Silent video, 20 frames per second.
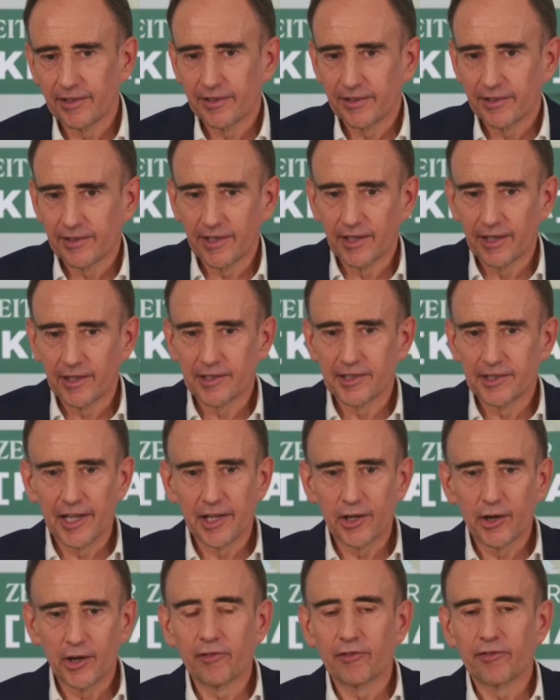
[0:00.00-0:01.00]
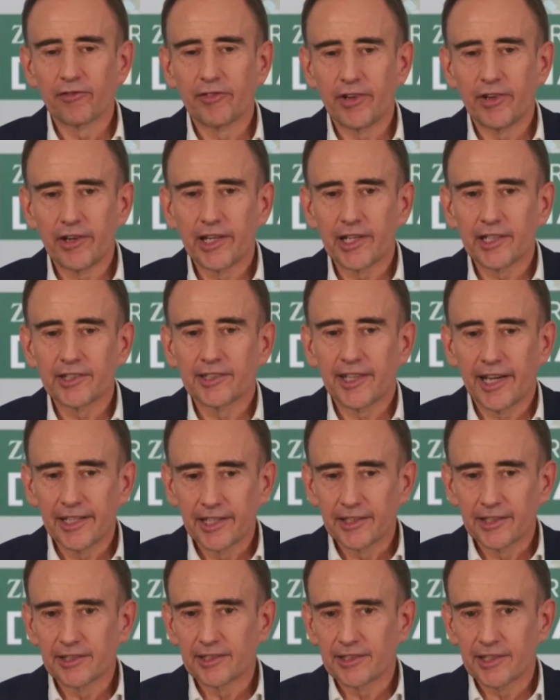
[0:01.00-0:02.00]
day of very
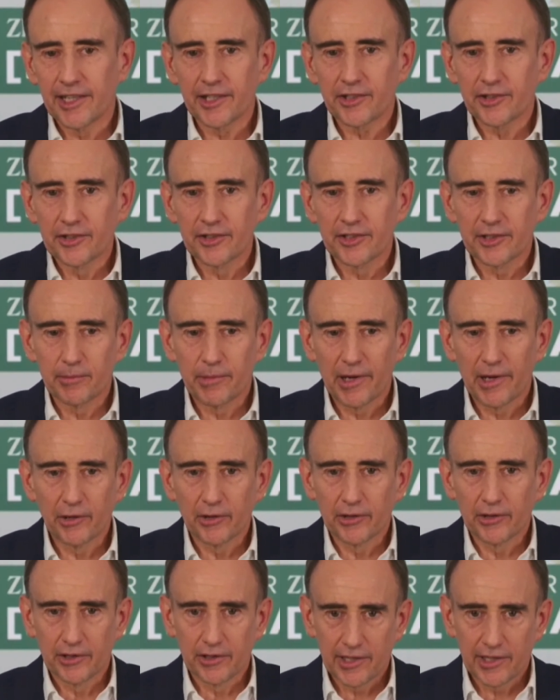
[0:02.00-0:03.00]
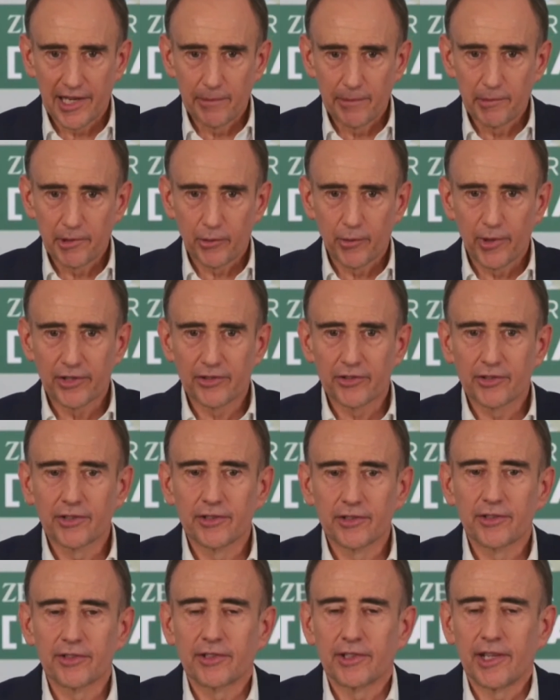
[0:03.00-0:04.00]
exciting discussions about climate
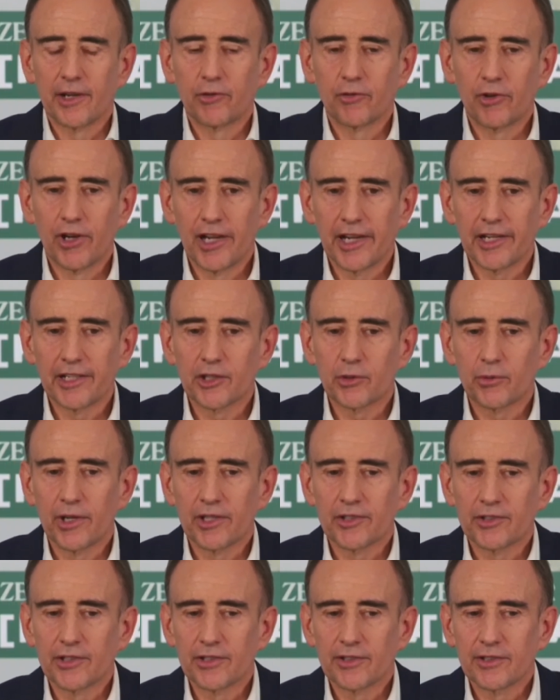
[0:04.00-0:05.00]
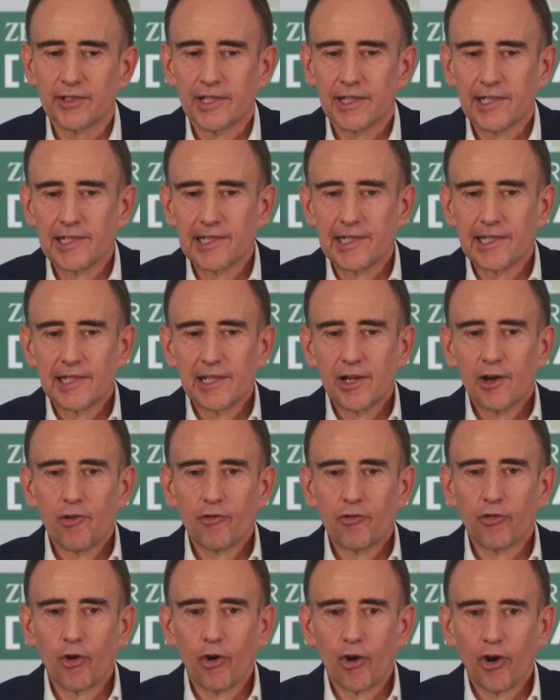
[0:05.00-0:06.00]
questions and related questions
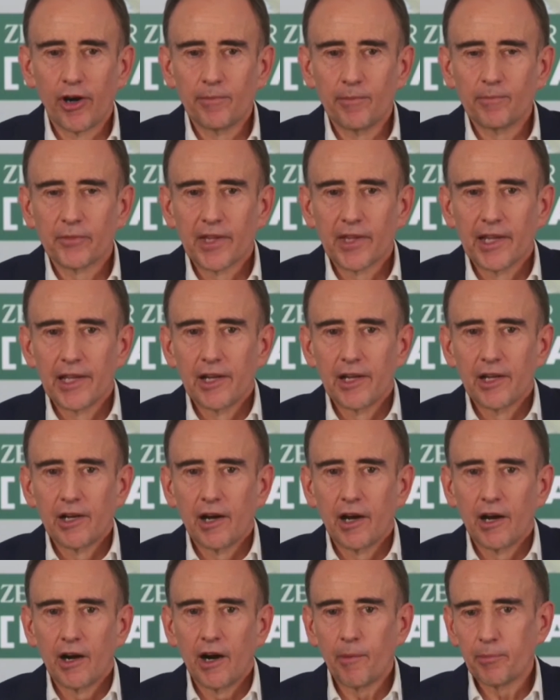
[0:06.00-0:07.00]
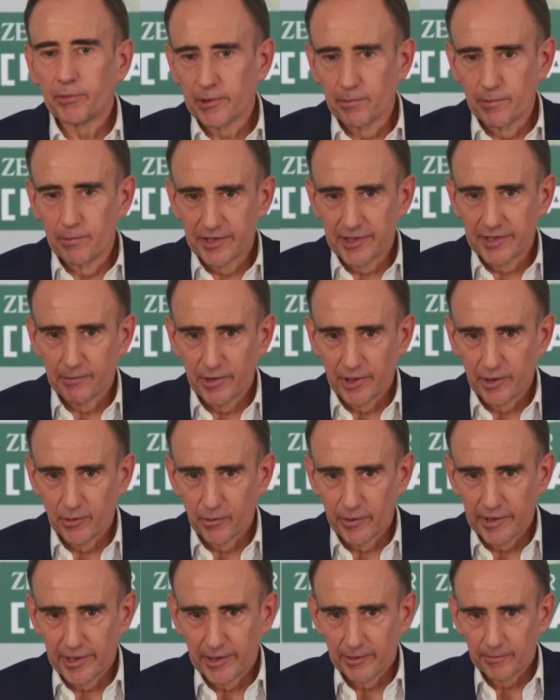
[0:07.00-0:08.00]
for optimism in
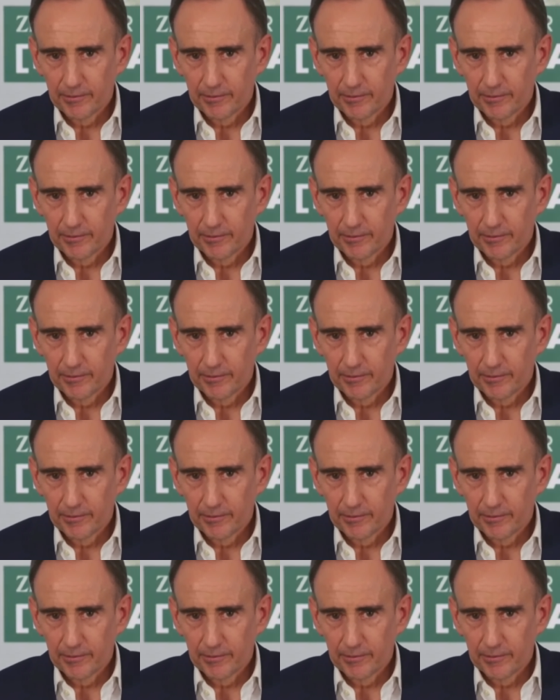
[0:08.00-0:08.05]
a way.